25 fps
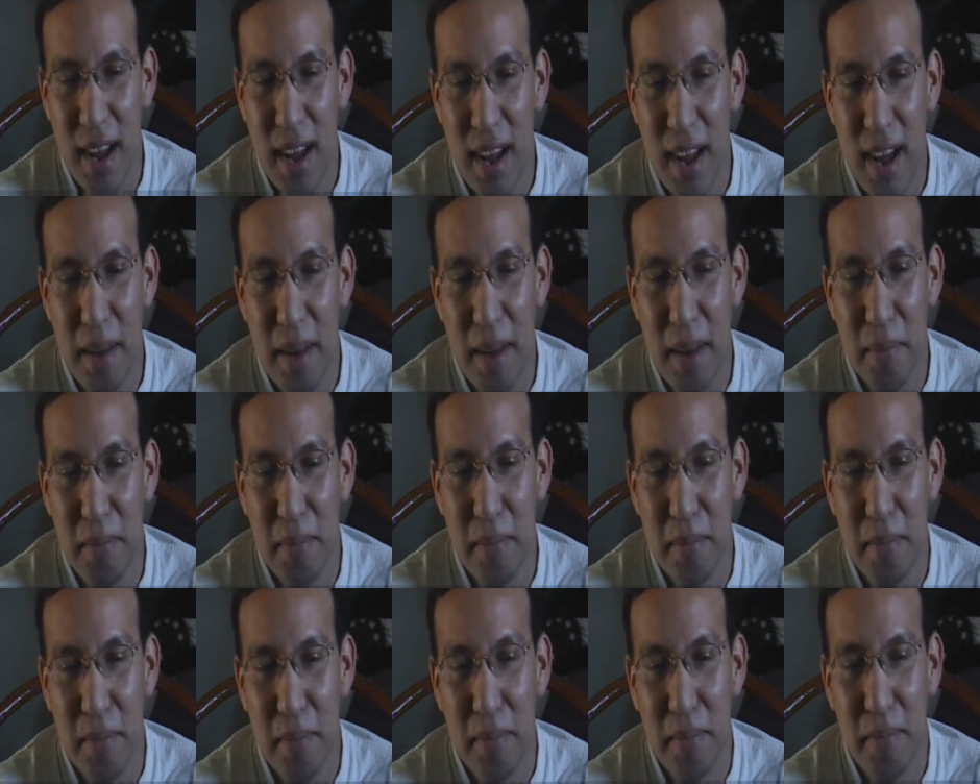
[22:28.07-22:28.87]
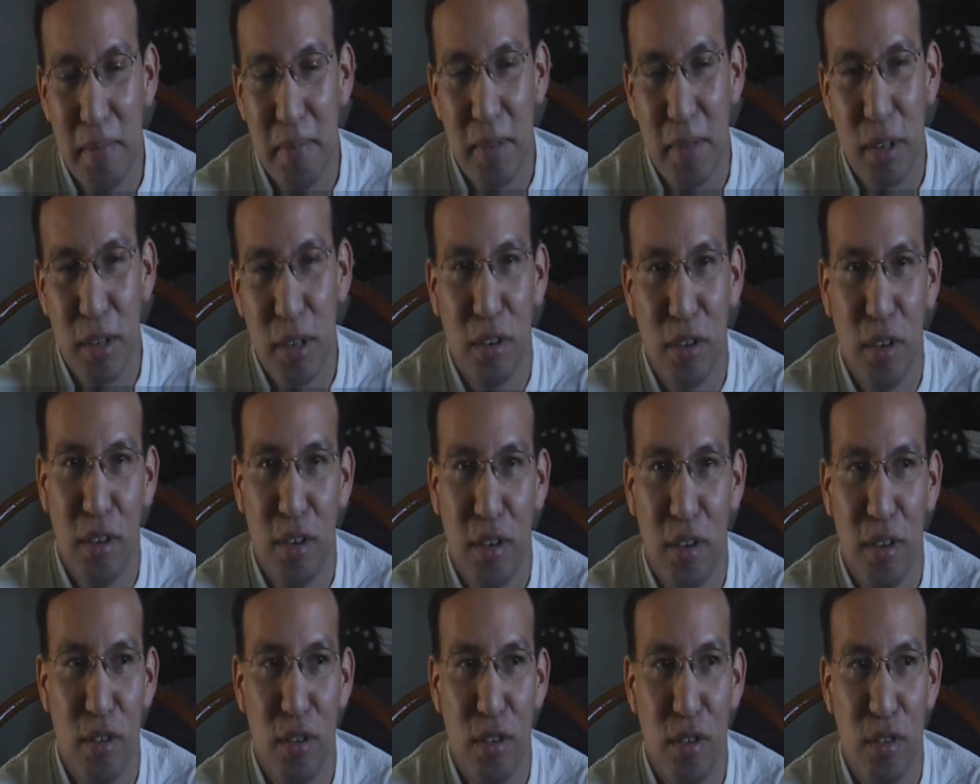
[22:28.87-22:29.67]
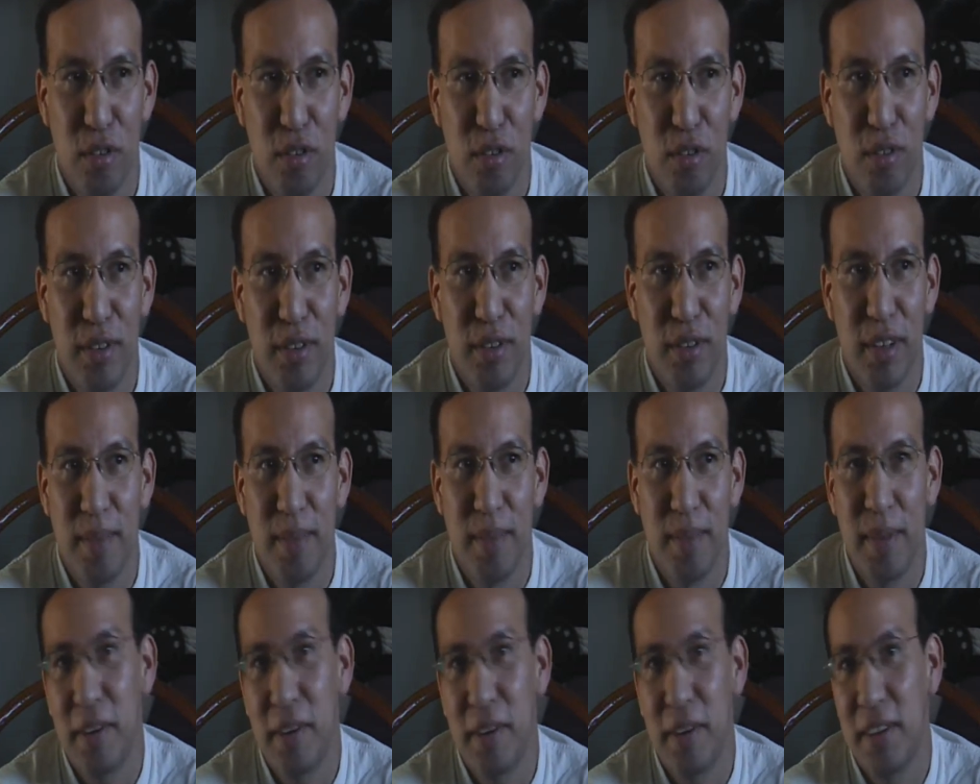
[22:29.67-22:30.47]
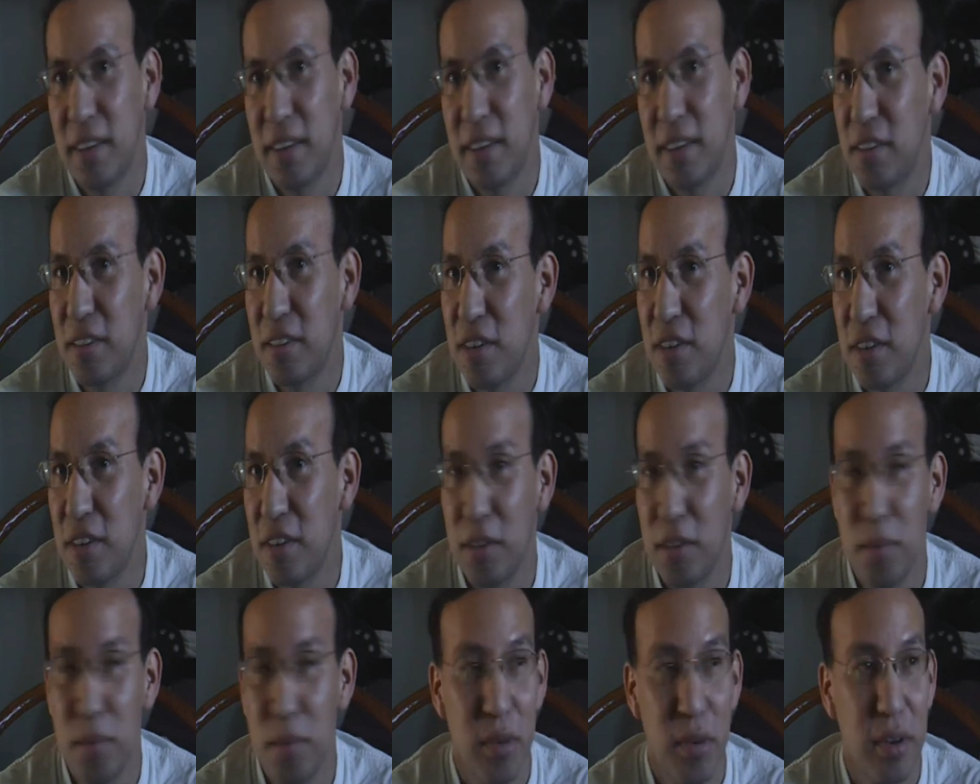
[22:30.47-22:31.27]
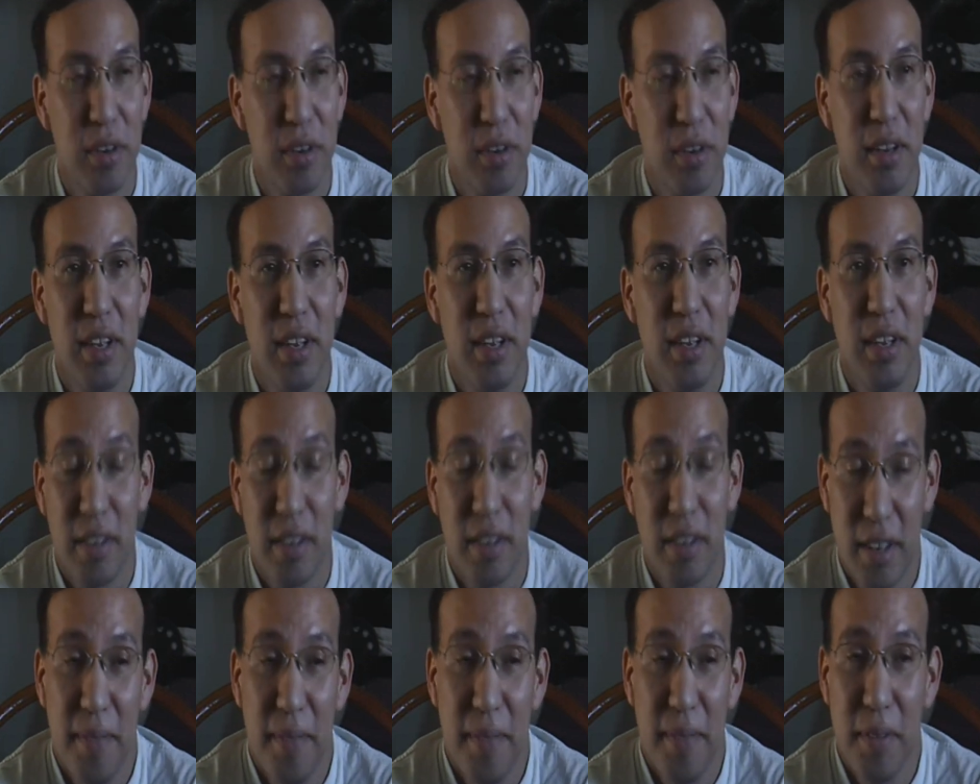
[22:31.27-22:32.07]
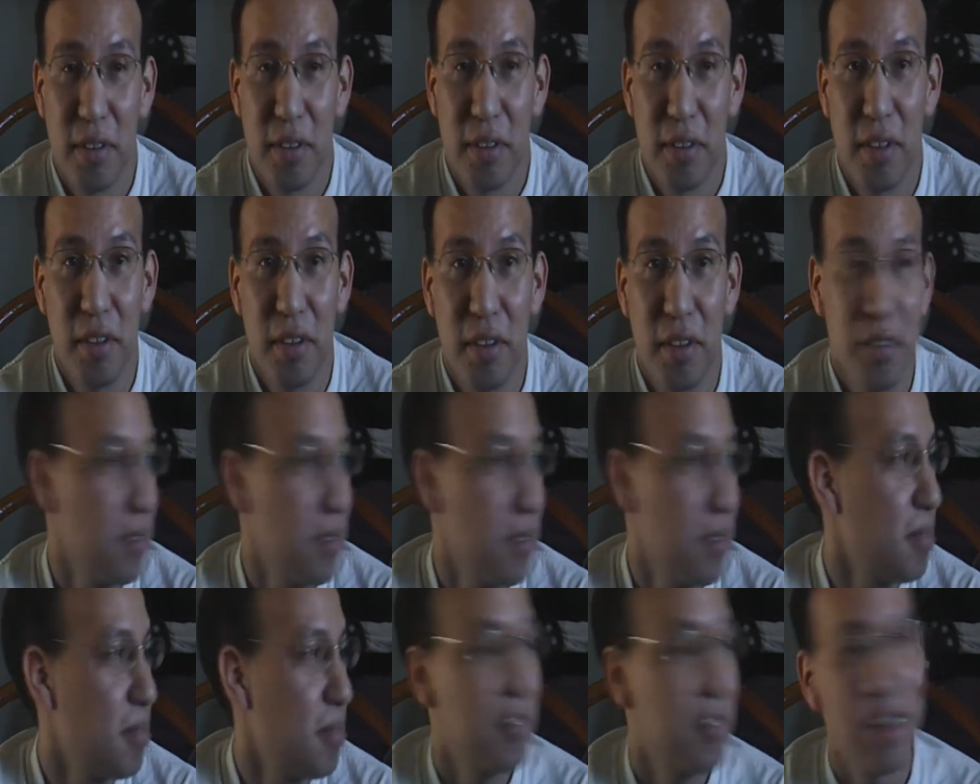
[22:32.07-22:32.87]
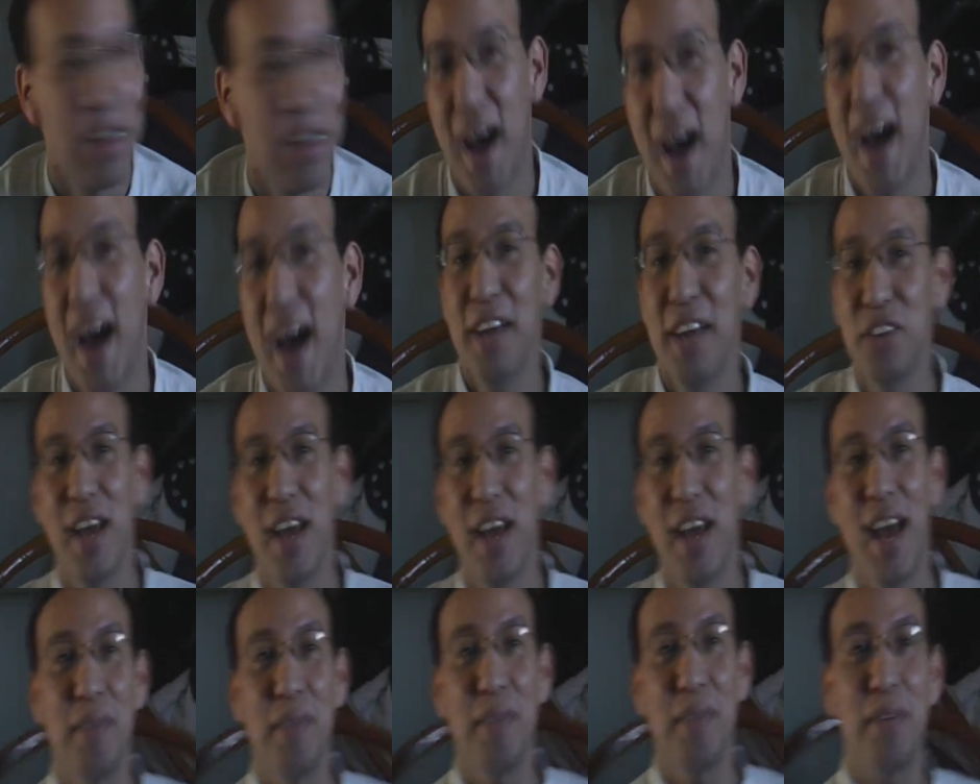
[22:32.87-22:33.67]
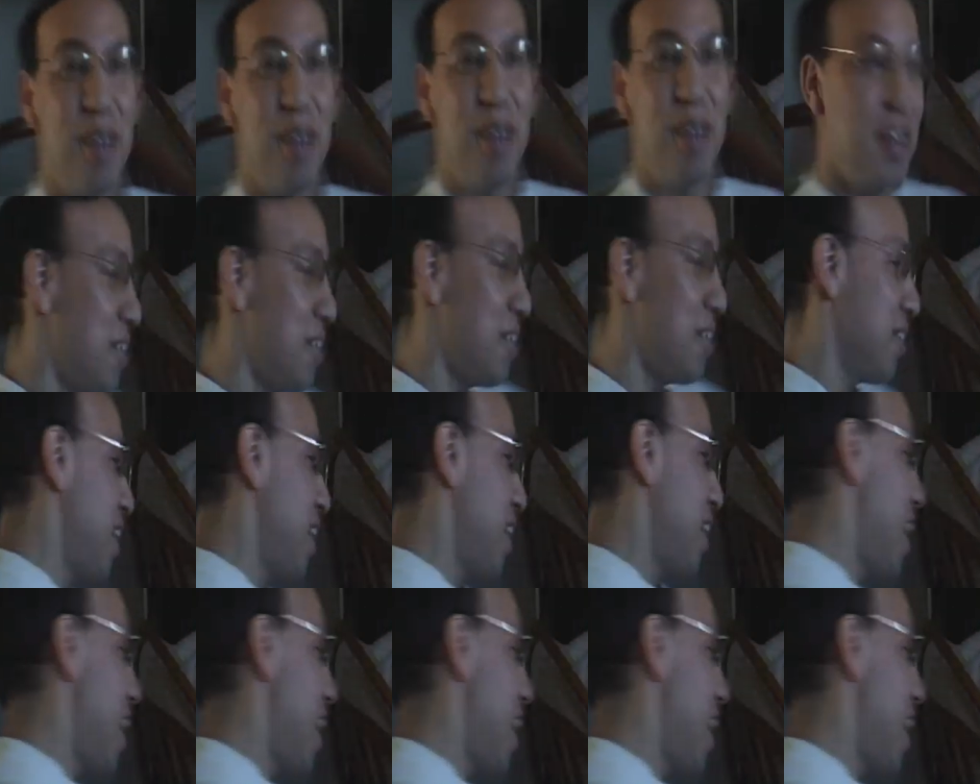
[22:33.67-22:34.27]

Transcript: I'm just concerned that I'm not gonna like the songs anymore, because I love the songs. Look, I actually have it right here.